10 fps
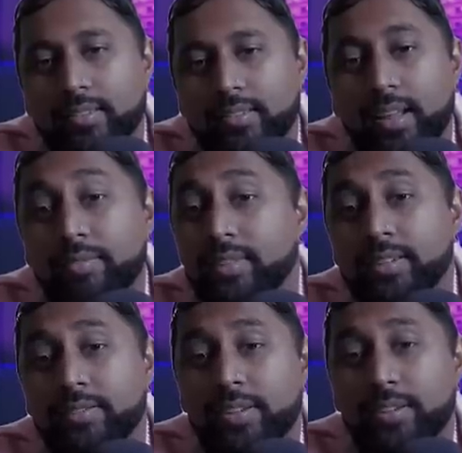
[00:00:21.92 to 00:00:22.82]
Life
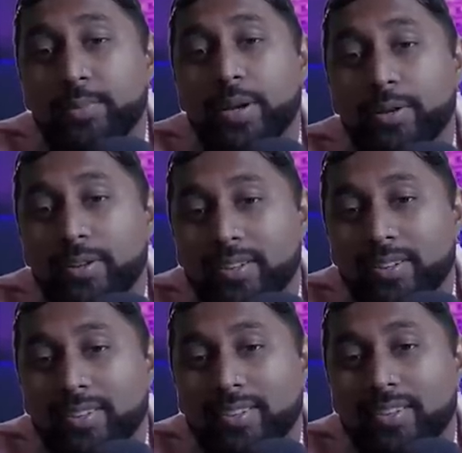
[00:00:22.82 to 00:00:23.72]
just feels better
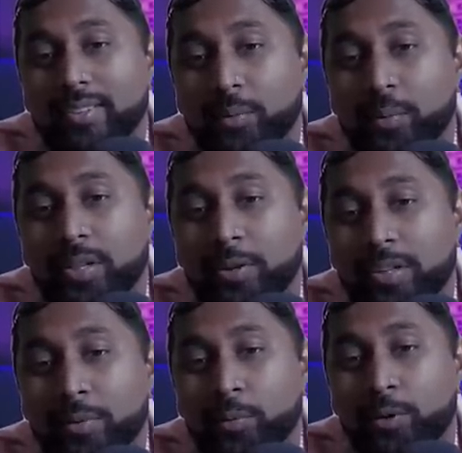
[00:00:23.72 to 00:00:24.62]
when they're in
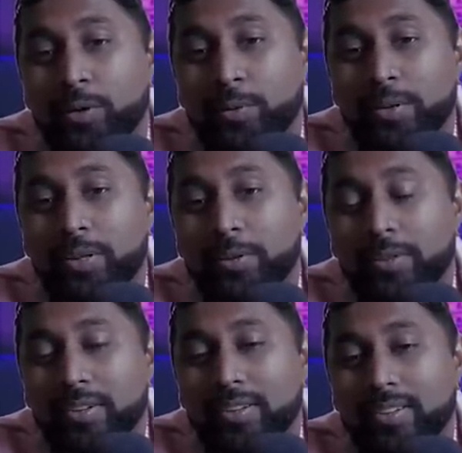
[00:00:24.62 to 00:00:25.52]
the world with you.
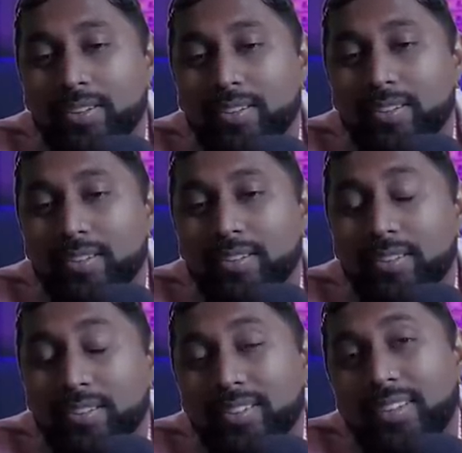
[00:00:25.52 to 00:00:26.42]

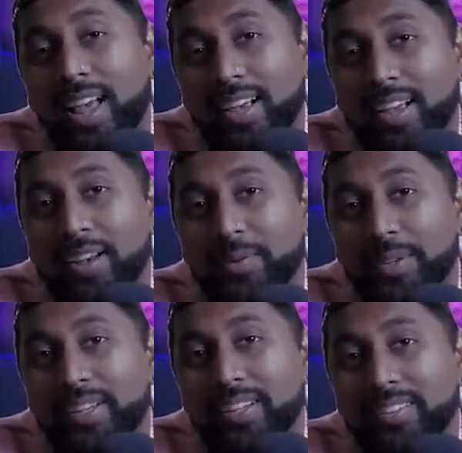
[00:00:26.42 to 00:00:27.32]
That kind of
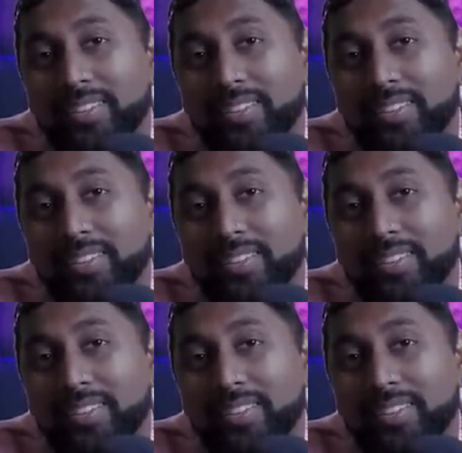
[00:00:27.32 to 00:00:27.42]
in love.